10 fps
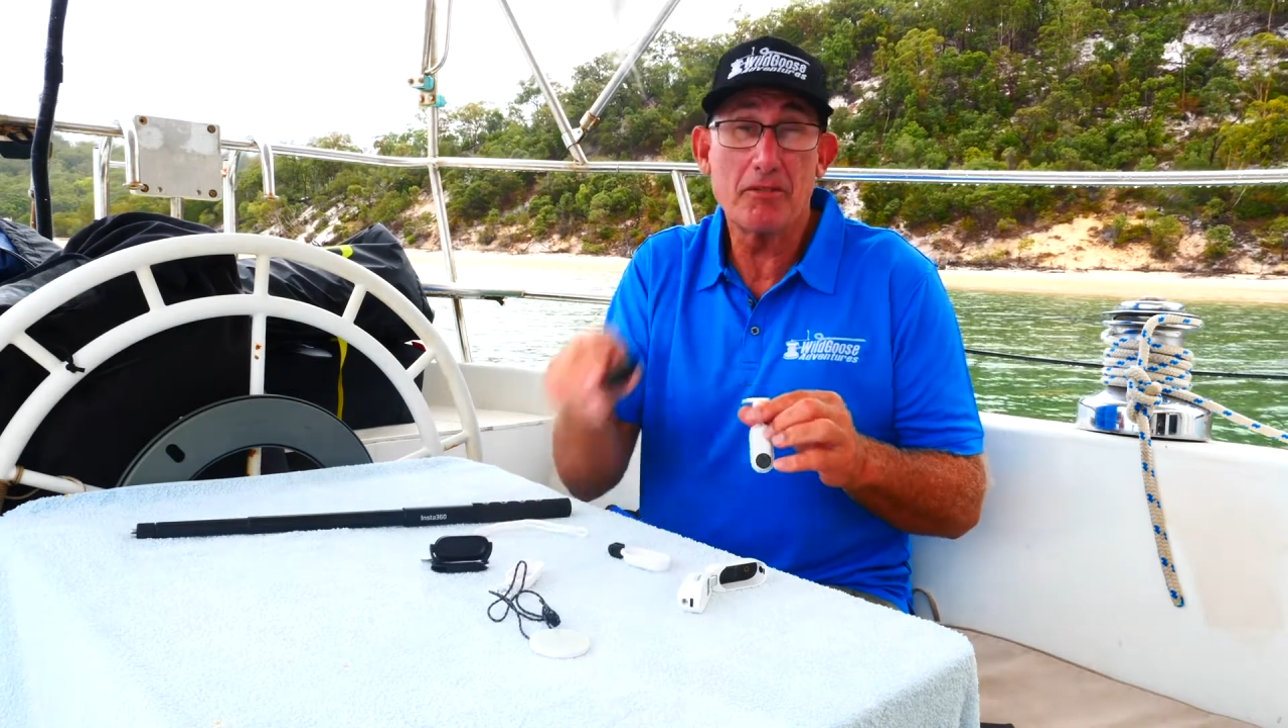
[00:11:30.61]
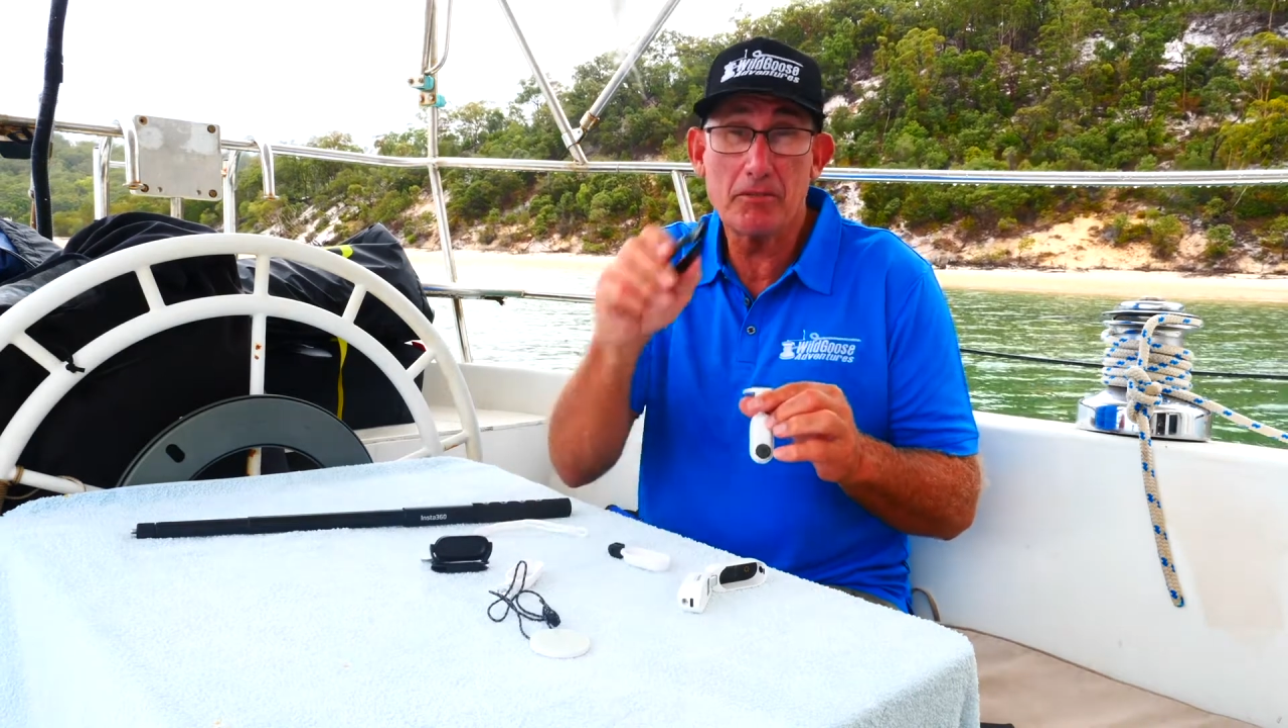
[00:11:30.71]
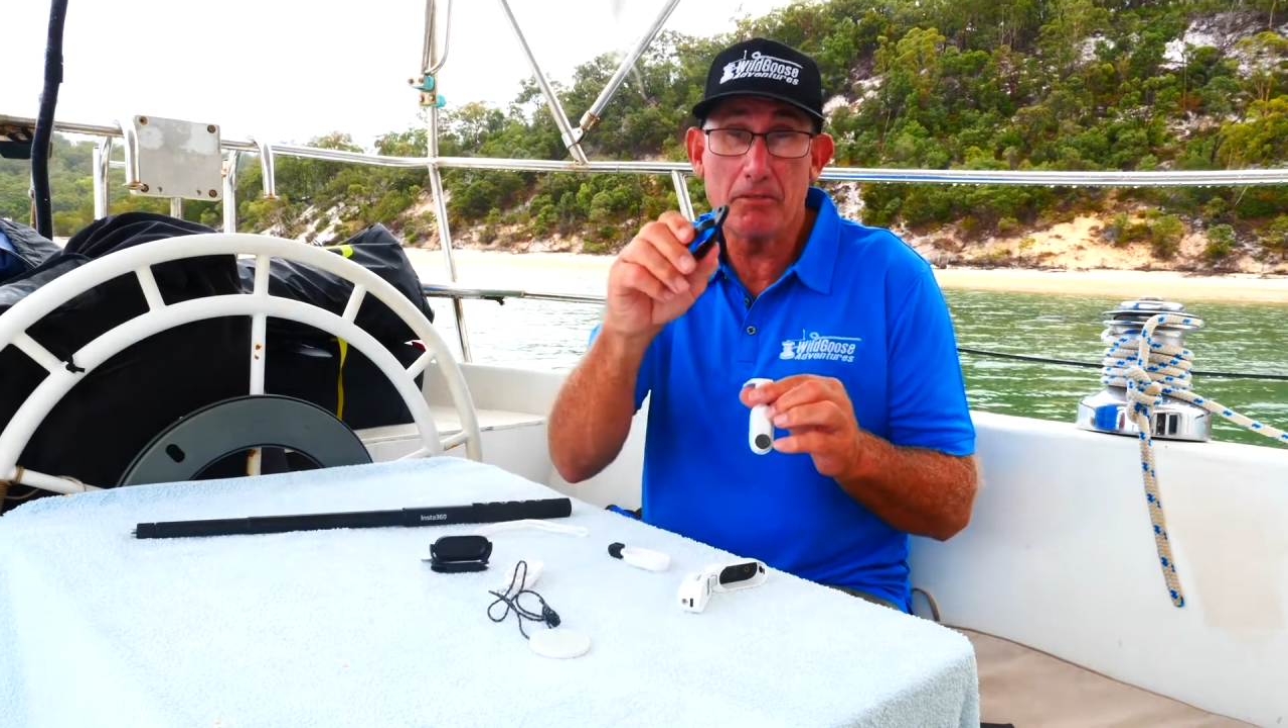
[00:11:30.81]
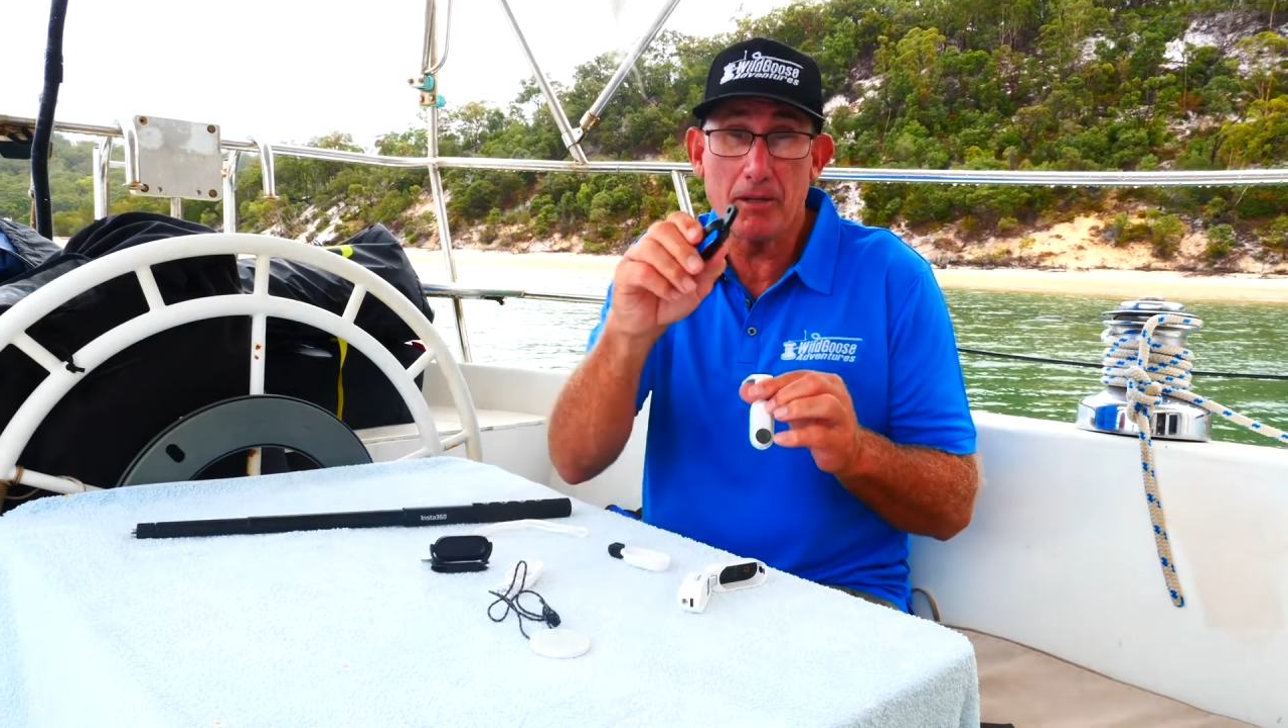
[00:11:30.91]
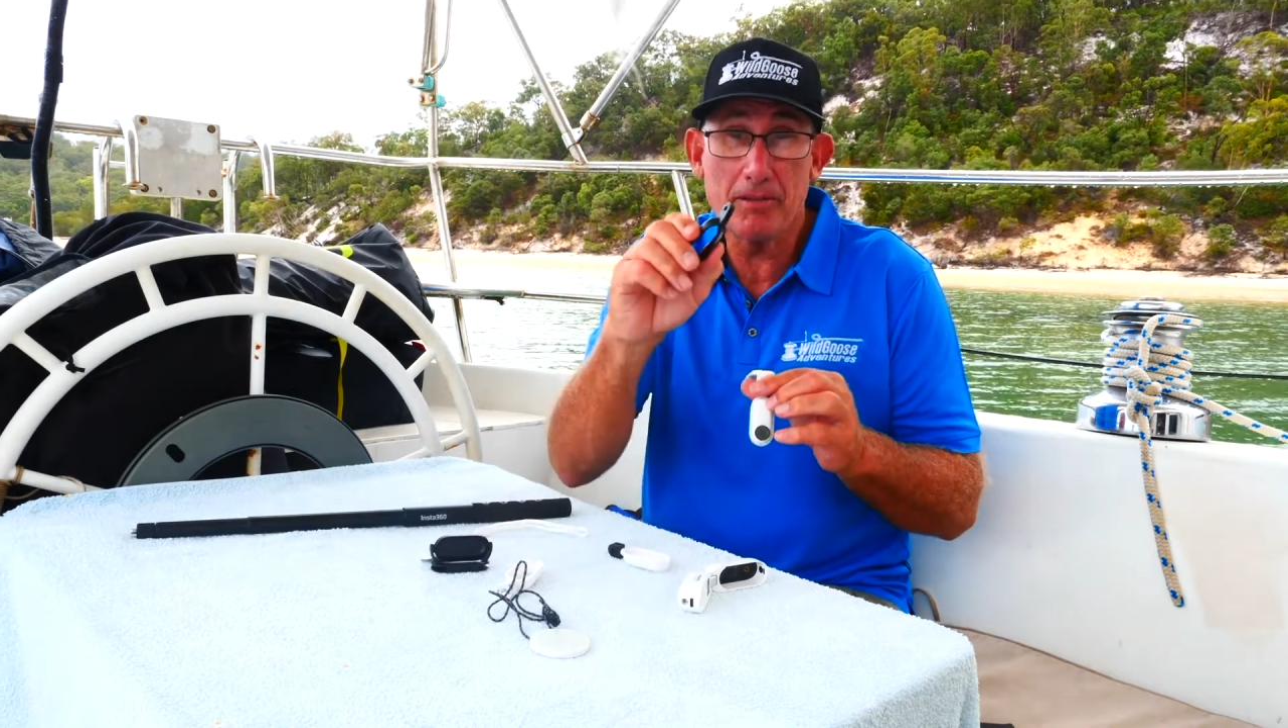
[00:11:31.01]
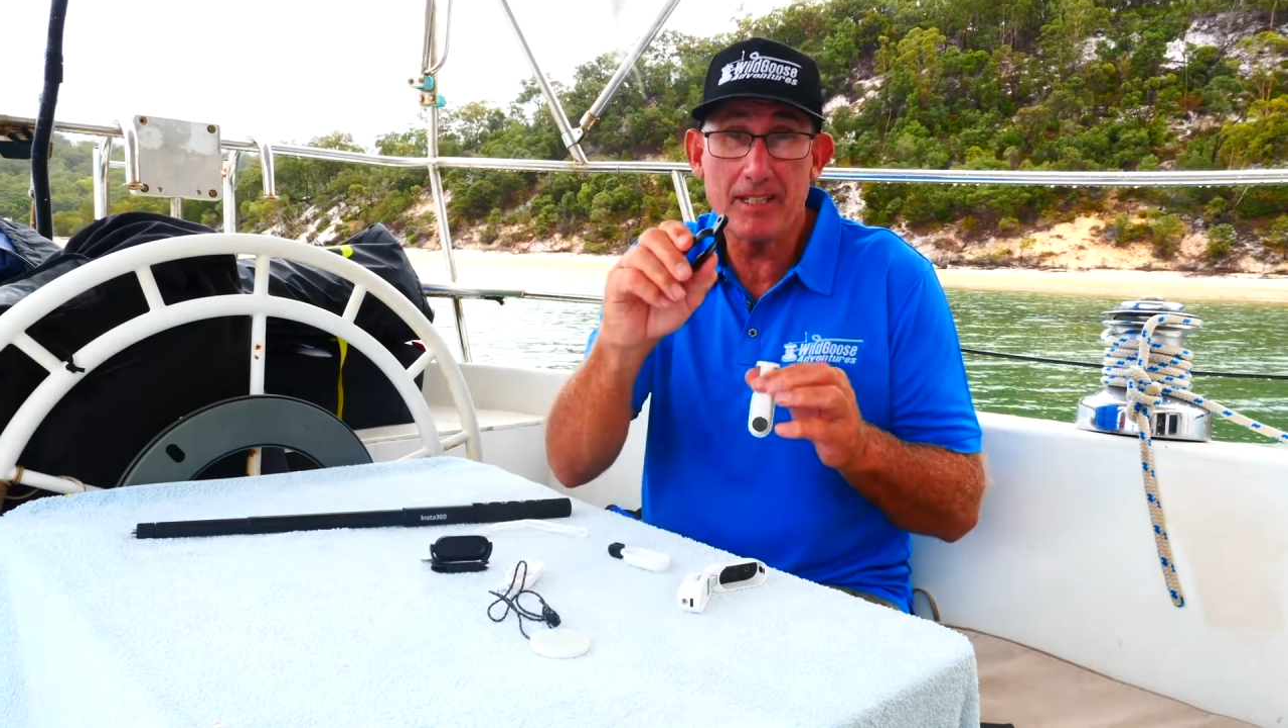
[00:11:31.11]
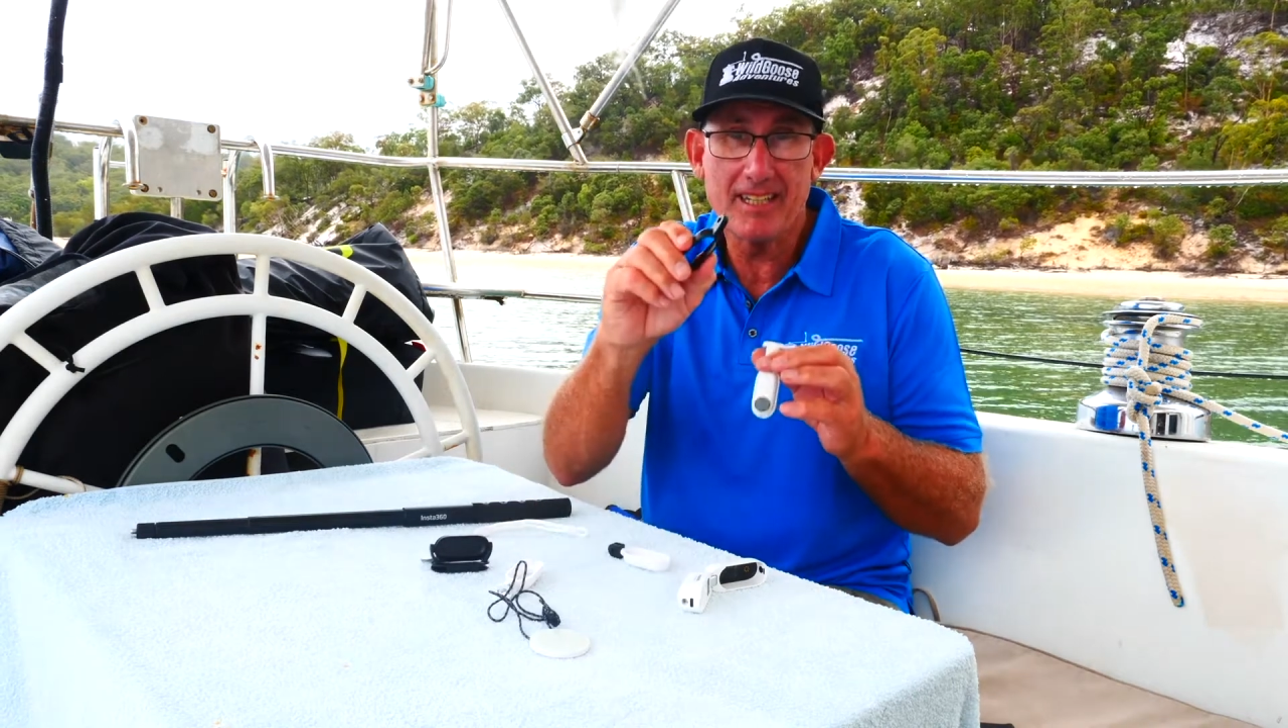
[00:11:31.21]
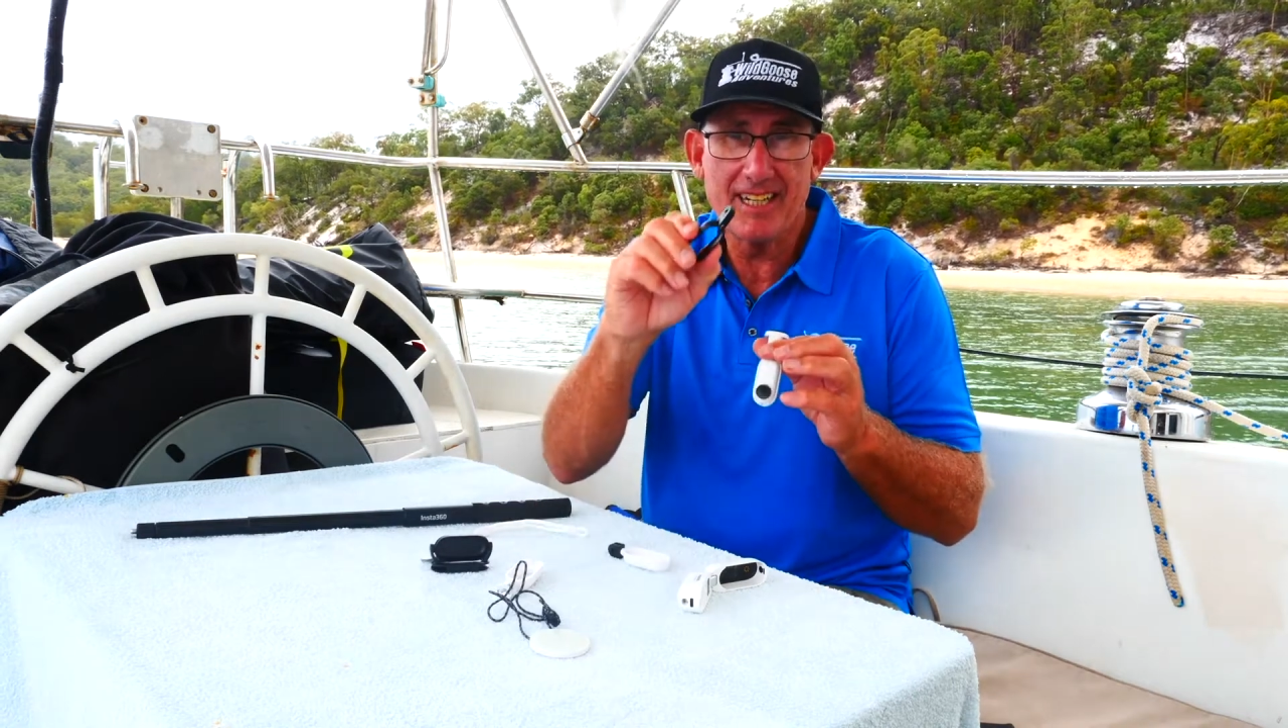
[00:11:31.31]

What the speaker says: would probably